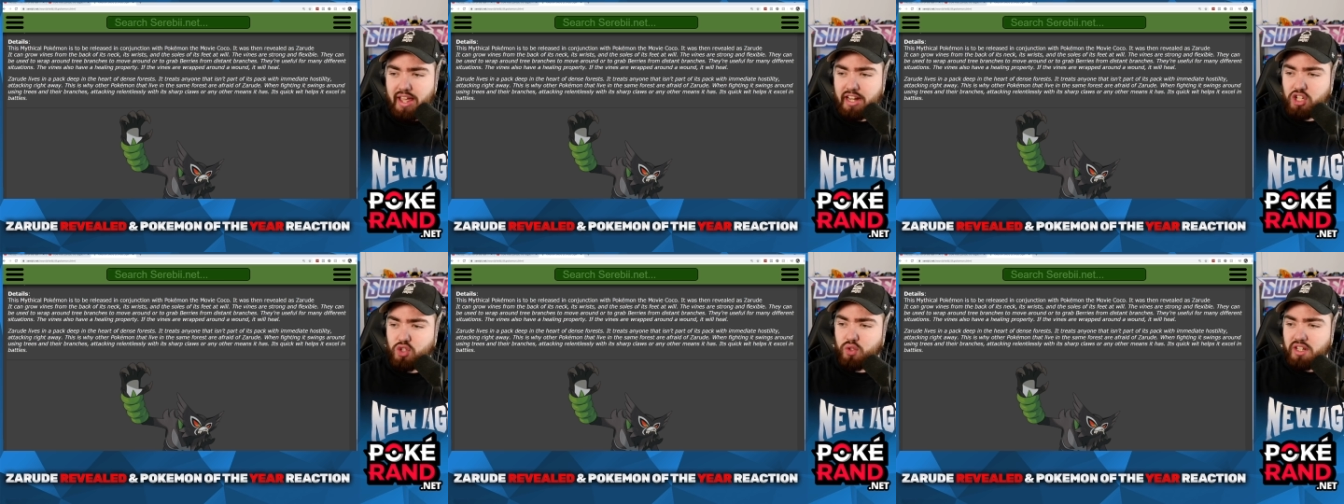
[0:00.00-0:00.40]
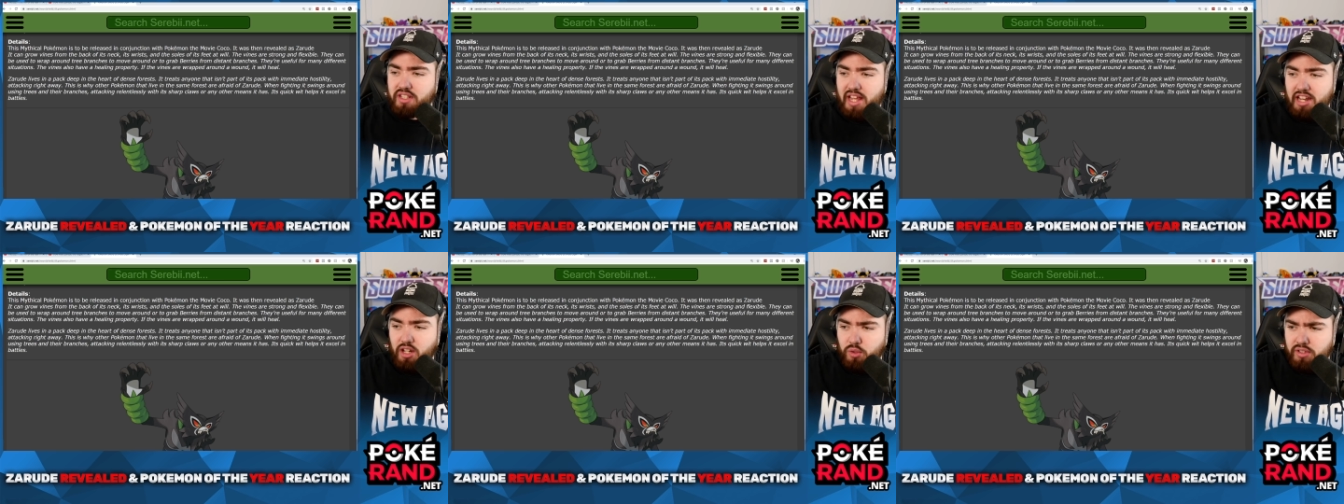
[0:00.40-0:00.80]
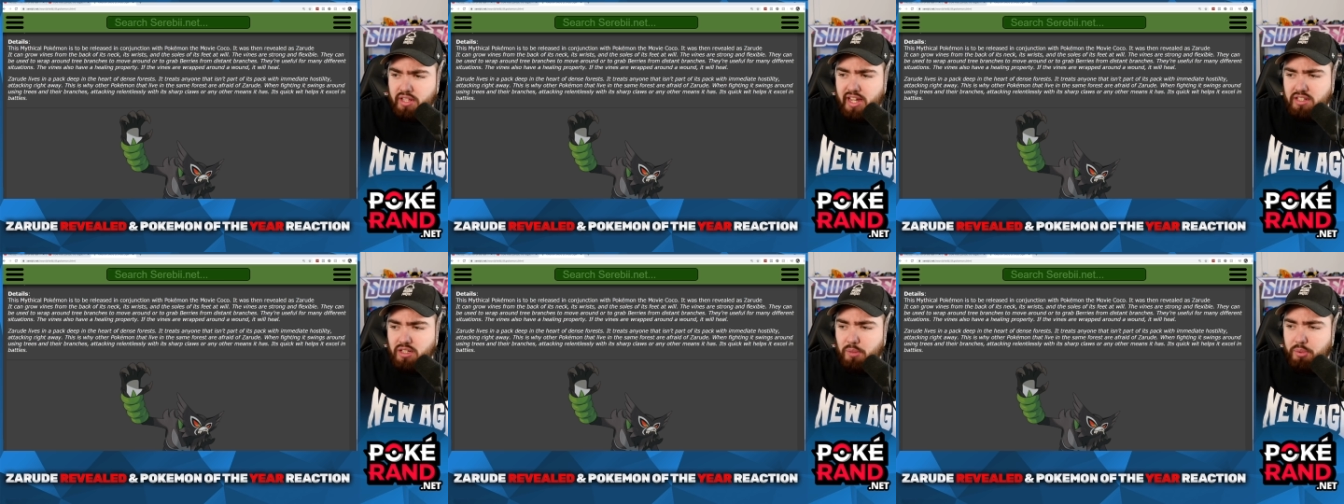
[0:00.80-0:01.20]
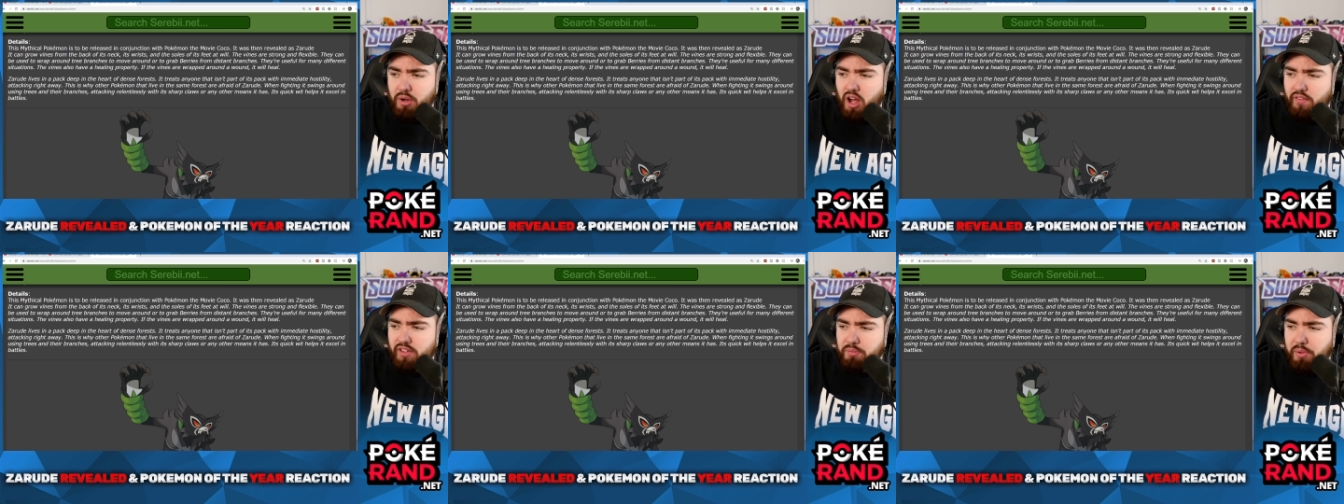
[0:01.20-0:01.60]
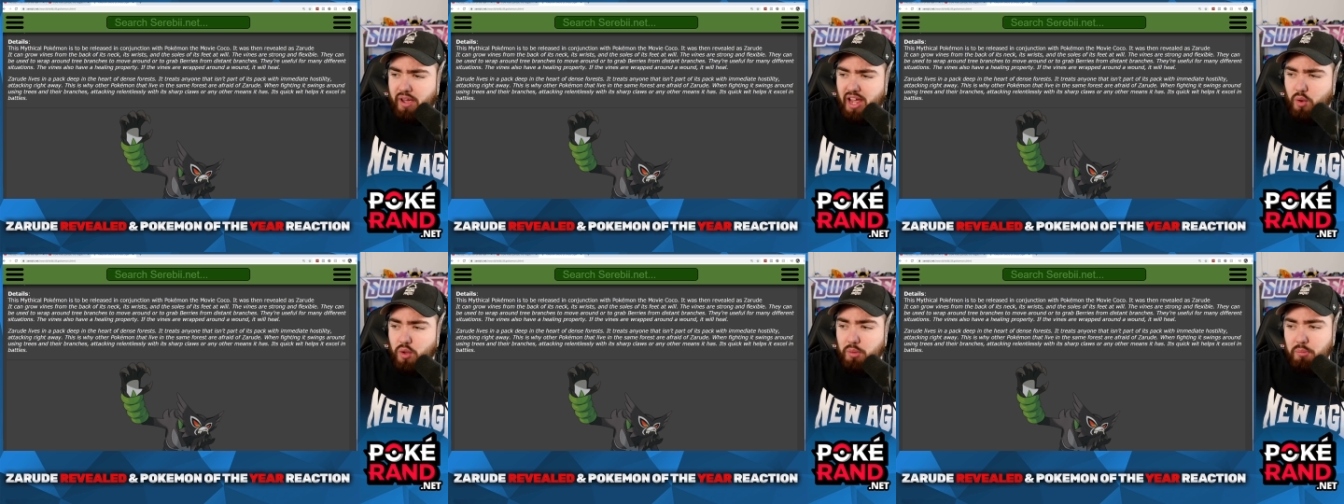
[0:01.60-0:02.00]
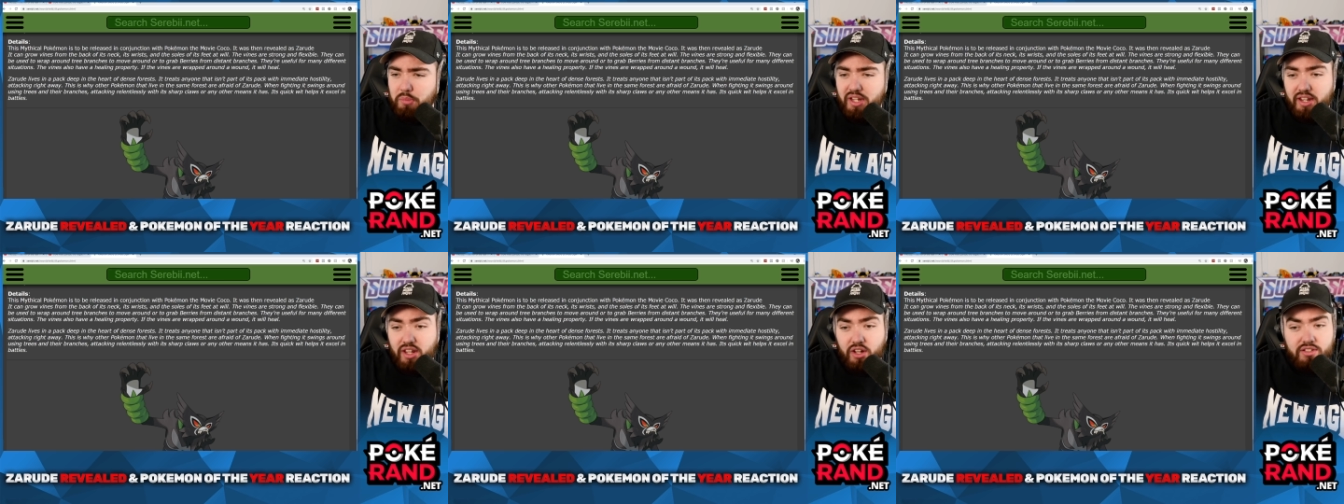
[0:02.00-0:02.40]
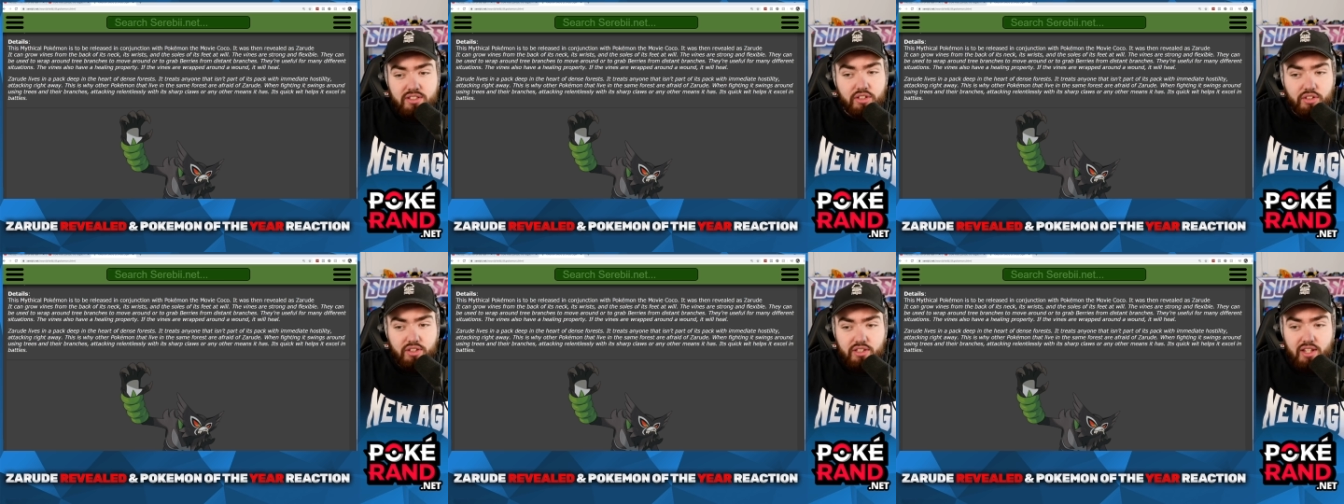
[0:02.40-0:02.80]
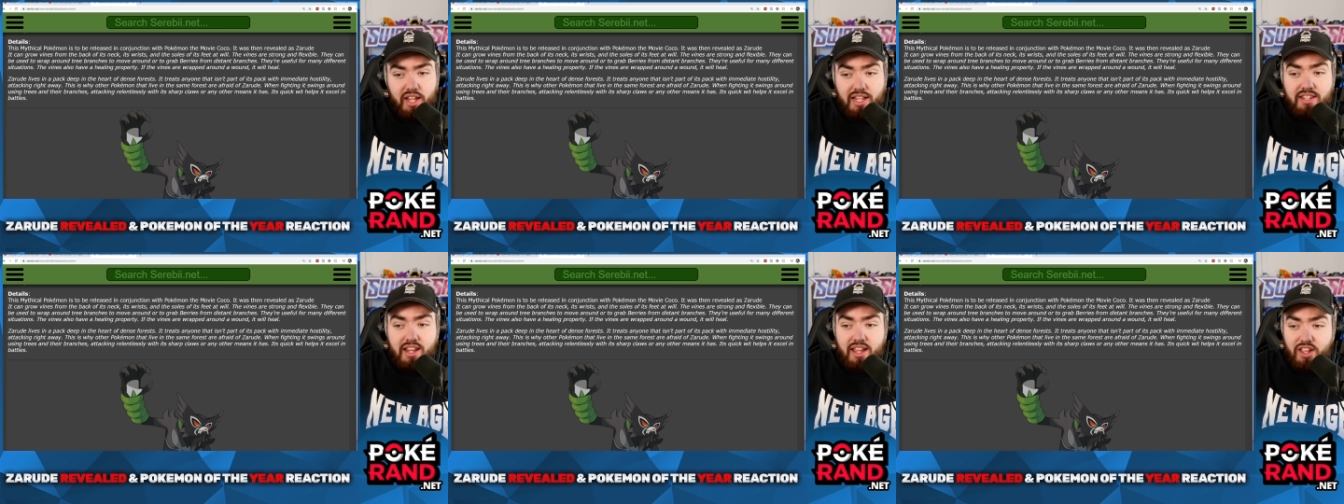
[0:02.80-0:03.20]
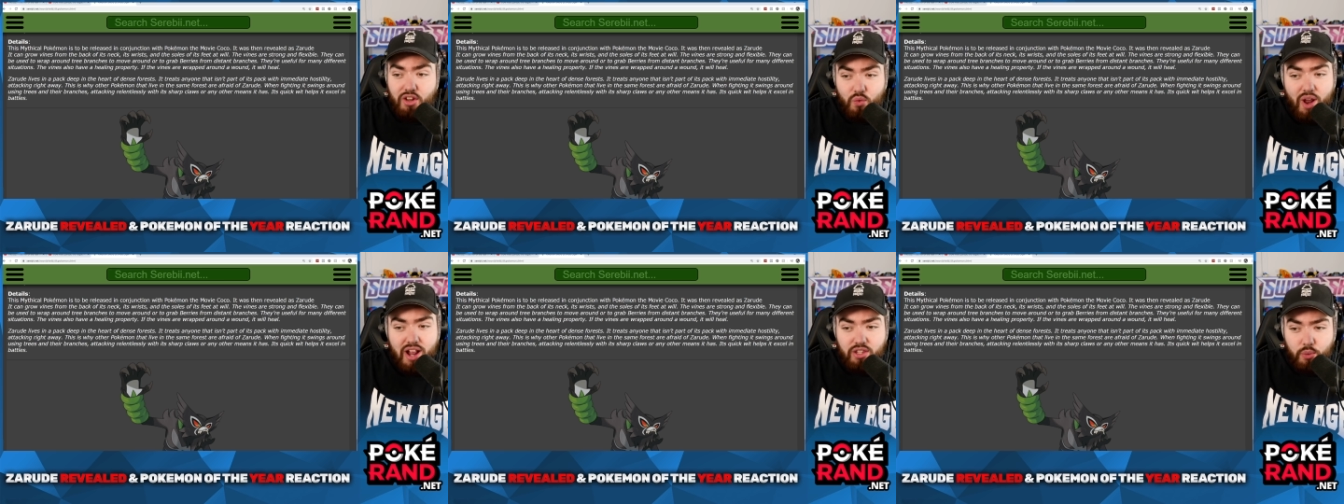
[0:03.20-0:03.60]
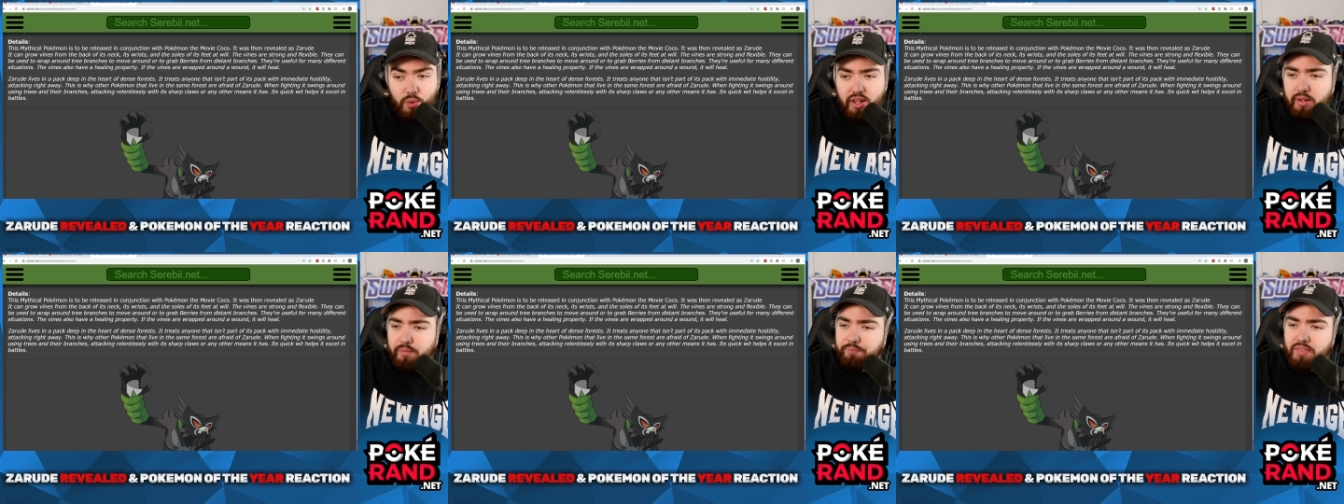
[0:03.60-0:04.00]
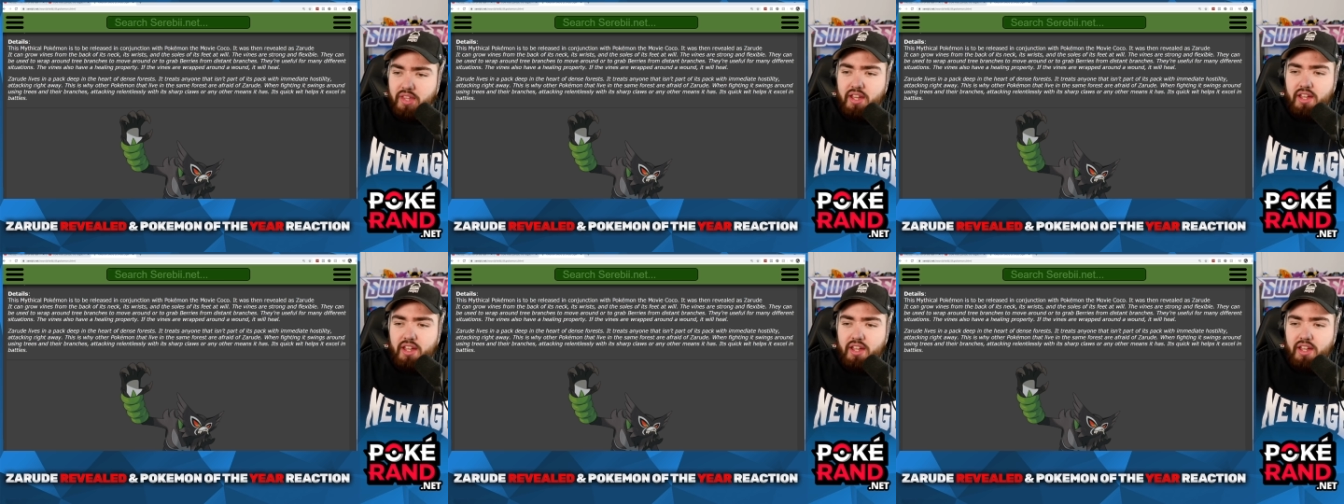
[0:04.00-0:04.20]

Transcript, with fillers: It treats anyone that isn't a part of its pack with immediate hostility, attacking right away.